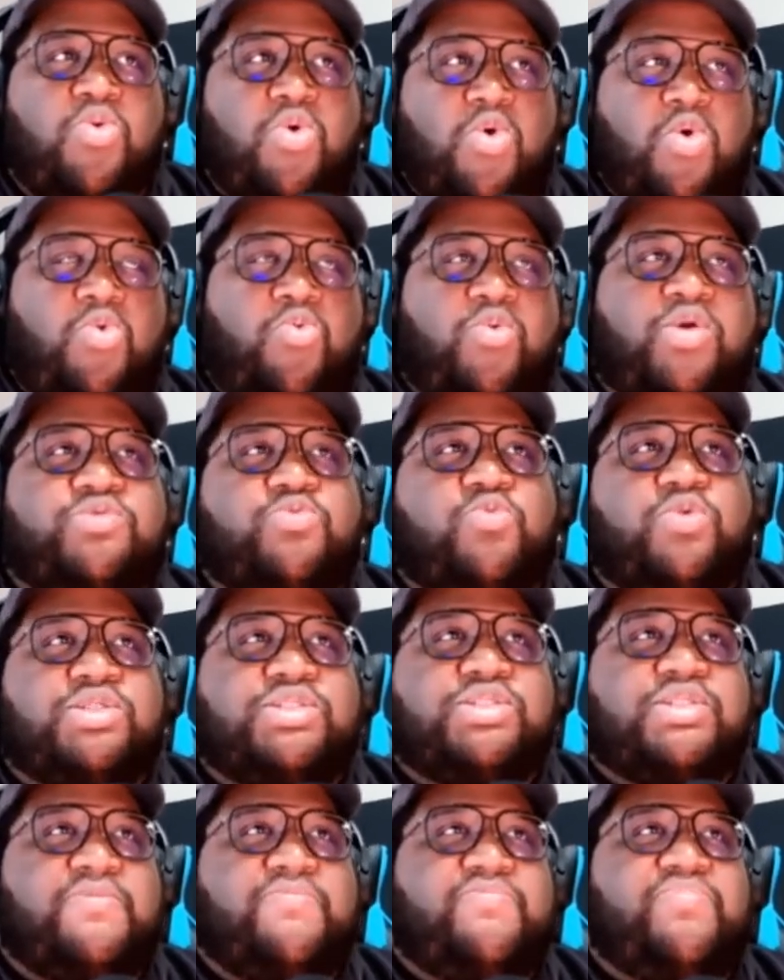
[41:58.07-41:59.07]
What's the
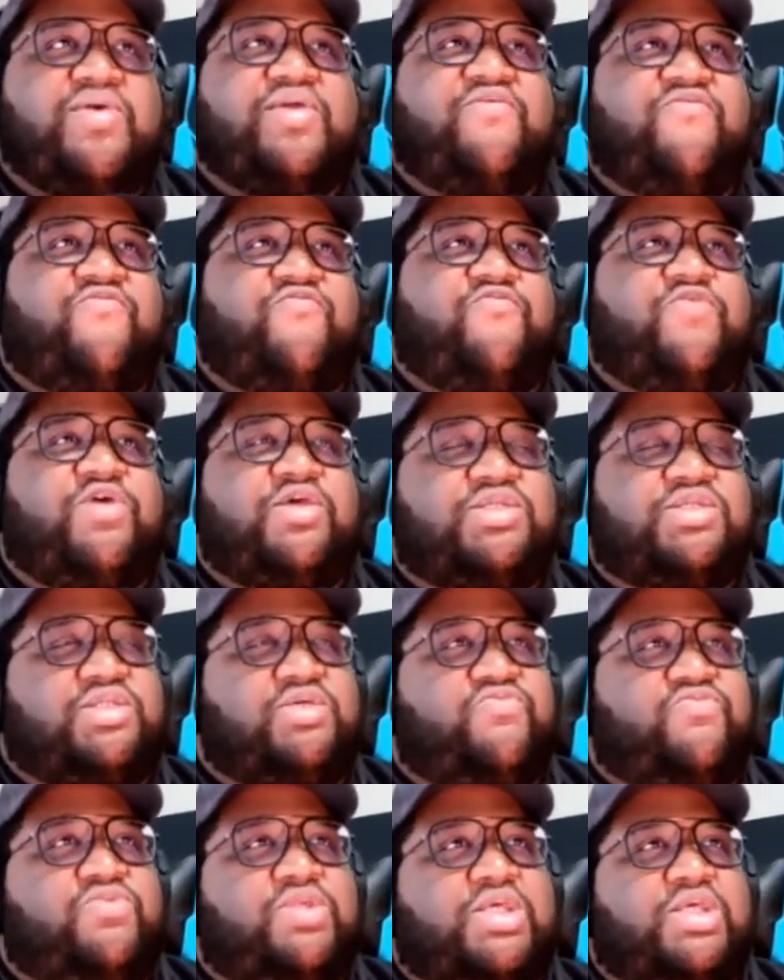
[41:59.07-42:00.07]
benefits of?
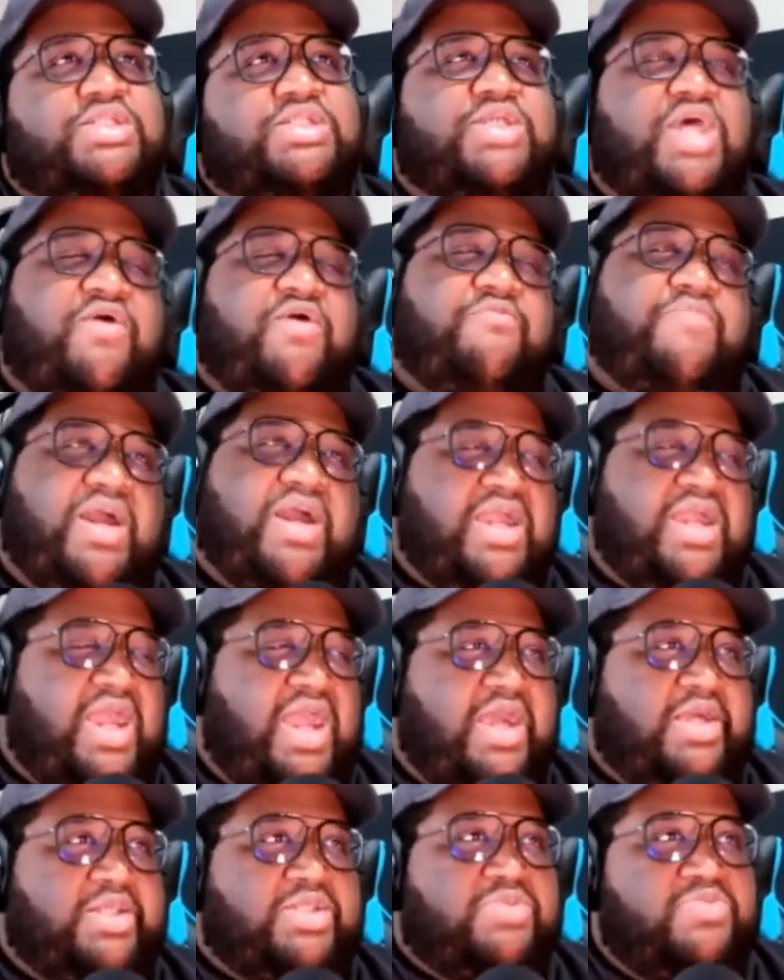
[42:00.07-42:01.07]
Because everybody
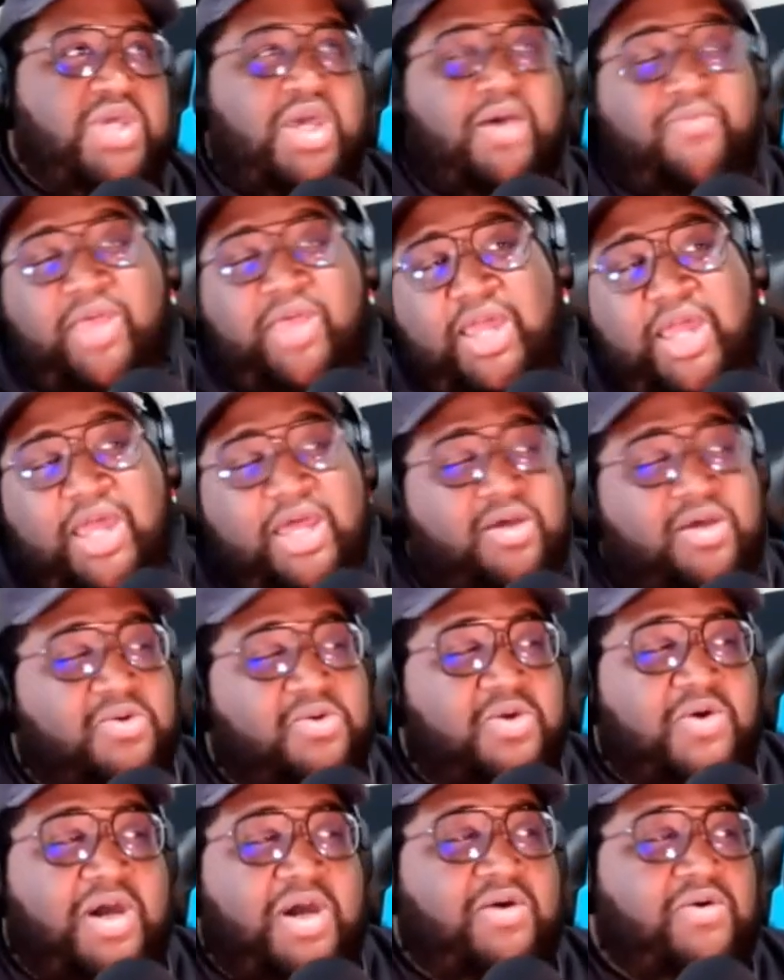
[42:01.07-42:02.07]
asks me, I'm like, I don't know.